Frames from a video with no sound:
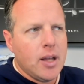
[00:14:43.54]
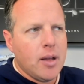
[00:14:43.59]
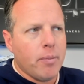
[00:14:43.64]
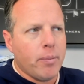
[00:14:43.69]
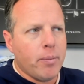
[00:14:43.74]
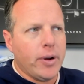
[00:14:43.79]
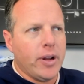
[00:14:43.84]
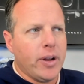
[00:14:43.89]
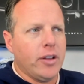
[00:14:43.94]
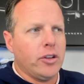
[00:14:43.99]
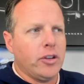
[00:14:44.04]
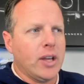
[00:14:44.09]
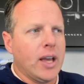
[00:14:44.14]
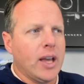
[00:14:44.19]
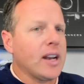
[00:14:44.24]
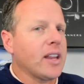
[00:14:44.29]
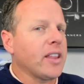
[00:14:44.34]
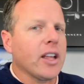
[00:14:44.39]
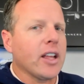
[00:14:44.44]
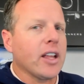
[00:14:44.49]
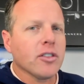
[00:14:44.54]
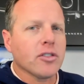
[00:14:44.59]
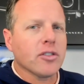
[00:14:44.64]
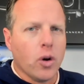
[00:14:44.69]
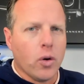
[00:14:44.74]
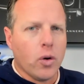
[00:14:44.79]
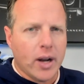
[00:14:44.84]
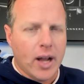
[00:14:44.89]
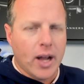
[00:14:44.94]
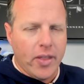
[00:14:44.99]
But you got anything else
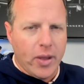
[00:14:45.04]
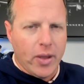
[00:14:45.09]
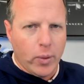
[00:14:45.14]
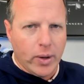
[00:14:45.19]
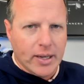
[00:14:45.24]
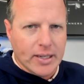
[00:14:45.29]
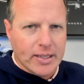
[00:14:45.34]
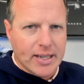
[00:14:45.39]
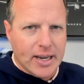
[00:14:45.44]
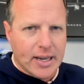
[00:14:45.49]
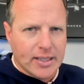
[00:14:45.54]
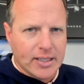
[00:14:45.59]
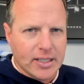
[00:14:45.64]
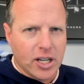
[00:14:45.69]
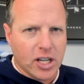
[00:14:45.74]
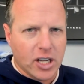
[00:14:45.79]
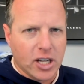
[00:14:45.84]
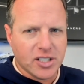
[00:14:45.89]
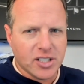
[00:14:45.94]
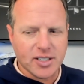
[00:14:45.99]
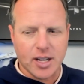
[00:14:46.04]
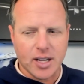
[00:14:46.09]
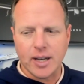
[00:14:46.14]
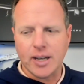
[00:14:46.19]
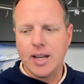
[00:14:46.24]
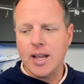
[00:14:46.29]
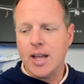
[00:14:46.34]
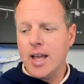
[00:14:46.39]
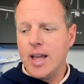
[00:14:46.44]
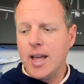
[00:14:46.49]
going on that we can take deductions
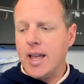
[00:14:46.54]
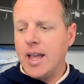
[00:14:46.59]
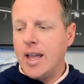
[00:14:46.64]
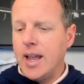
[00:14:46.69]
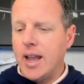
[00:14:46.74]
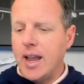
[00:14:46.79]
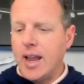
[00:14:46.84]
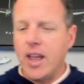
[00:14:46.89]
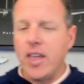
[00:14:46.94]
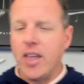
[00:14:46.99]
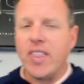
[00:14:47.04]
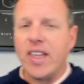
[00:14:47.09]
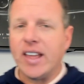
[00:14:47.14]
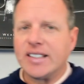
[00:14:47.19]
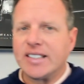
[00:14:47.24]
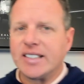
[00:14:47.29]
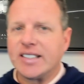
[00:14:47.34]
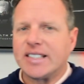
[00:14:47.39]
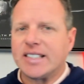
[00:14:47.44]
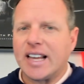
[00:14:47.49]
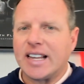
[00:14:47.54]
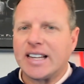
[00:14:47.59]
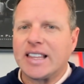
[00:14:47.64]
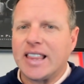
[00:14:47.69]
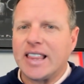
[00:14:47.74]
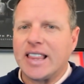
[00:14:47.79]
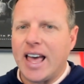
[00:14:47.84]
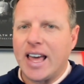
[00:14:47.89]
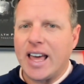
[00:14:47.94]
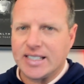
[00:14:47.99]
on? And then
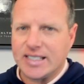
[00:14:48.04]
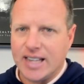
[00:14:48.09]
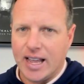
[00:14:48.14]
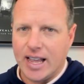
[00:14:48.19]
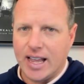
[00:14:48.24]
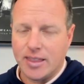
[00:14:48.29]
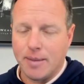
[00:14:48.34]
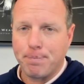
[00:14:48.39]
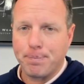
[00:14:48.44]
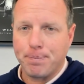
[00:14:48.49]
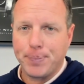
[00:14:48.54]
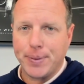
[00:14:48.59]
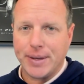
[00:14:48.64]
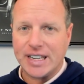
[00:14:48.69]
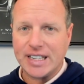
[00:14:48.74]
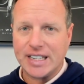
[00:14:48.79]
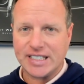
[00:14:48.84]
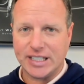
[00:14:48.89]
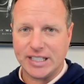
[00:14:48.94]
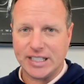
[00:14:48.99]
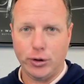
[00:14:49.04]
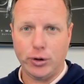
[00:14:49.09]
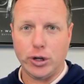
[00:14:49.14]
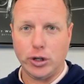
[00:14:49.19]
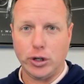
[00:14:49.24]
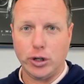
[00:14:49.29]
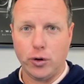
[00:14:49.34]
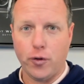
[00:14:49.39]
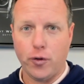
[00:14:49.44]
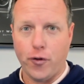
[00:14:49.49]
setting that aside, the biggest thing you
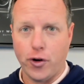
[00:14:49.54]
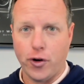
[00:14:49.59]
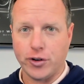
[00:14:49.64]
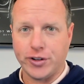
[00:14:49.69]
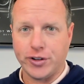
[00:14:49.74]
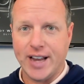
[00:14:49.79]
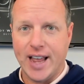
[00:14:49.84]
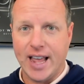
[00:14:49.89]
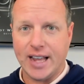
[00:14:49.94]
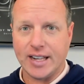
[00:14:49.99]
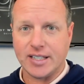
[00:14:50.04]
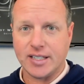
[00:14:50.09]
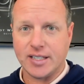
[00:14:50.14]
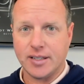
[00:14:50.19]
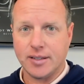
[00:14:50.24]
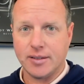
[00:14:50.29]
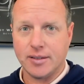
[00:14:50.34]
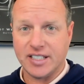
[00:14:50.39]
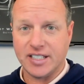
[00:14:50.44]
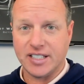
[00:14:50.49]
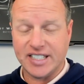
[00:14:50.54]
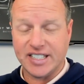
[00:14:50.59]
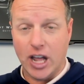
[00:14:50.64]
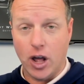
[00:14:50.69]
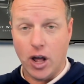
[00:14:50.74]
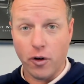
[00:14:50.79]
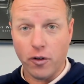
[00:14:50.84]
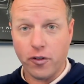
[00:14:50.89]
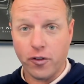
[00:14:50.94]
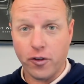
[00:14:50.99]
can do for your tax
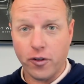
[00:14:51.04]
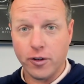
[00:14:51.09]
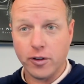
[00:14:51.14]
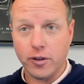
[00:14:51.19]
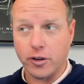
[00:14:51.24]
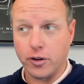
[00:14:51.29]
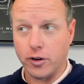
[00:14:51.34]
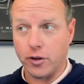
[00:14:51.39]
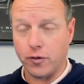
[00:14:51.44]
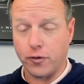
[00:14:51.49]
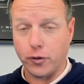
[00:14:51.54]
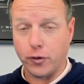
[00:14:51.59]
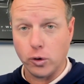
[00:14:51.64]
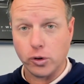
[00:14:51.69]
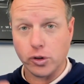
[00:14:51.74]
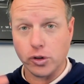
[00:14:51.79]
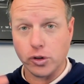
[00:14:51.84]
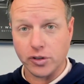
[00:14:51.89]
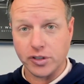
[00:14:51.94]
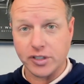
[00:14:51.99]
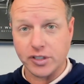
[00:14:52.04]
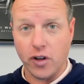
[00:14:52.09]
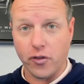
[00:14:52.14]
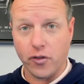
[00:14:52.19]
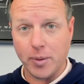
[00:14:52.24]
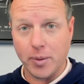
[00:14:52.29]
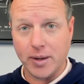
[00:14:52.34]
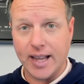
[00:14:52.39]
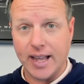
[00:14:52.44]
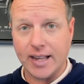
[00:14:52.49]
self, your future self
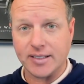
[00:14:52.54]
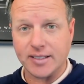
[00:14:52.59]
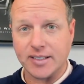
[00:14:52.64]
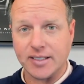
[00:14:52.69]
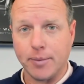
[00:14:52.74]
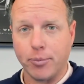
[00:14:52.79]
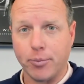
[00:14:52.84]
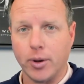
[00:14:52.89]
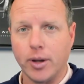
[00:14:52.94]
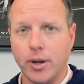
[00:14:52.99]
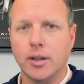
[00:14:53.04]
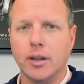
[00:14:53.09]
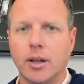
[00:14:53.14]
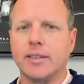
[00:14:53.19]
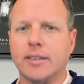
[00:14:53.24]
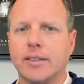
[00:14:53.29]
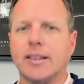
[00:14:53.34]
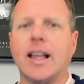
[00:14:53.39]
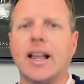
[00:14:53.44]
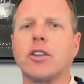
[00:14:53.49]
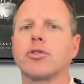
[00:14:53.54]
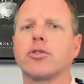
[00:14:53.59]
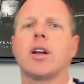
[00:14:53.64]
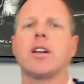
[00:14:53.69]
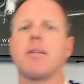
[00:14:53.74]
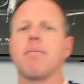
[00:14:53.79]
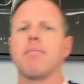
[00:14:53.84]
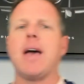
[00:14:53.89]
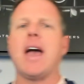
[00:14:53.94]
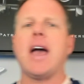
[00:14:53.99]
from a tax standpoint, it's not trying
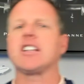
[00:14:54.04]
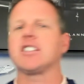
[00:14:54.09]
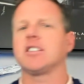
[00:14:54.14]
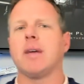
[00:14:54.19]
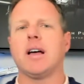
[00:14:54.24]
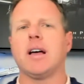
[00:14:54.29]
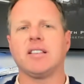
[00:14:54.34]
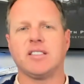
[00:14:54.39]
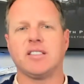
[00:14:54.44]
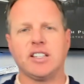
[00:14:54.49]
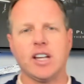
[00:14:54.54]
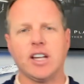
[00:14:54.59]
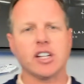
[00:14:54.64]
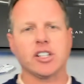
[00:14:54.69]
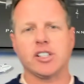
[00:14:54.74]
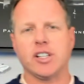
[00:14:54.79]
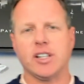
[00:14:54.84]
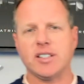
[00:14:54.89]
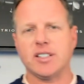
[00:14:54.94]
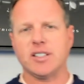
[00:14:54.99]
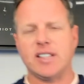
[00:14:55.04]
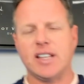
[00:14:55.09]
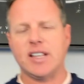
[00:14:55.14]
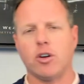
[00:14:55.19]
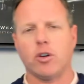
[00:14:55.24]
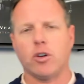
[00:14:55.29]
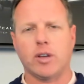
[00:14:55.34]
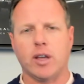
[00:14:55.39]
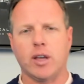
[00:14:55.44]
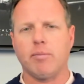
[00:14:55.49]
to maximize deductions.
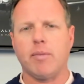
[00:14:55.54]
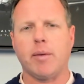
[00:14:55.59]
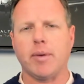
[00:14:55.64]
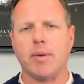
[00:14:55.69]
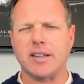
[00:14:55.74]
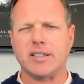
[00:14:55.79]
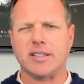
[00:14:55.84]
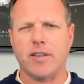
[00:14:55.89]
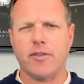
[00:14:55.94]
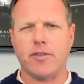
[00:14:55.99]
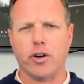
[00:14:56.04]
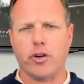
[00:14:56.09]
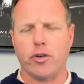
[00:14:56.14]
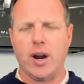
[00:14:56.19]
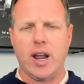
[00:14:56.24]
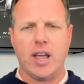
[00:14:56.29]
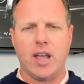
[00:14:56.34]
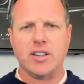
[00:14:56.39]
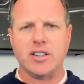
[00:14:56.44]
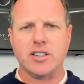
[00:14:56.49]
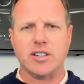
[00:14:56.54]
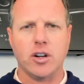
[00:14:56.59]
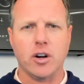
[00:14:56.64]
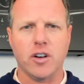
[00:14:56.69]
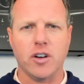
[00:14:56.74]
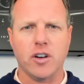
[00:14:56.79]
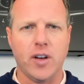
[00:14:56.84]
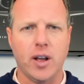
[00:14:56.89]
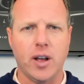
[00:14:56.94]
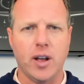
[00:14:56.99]
That, okay, maybe I save $1,000 this
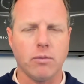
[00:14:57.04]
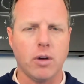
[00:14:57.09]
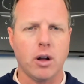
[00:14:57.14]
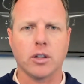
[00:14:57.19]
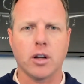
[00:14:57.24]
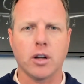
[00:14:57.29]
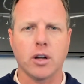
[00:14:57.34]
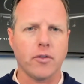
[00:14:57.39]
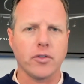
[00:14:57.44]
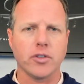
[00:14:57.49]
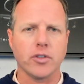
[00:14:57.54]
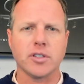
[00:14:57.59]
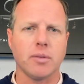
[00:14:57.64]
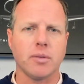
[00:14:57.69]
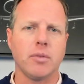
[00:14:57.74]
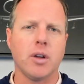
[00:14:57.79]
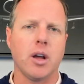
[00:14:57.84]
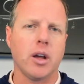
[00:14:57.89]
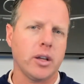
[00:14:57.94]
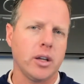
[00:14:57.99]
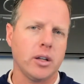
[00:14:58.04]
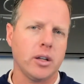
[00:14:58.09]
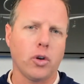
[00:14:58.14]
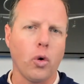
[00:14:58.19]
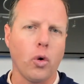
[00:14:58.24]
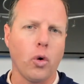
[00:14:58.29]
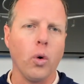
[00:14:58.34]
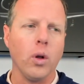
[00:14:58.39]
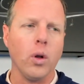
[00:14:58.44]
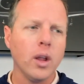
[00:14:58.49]
year if I uncover some nugget.
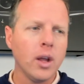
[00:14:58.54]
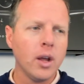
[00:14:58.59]
Cool.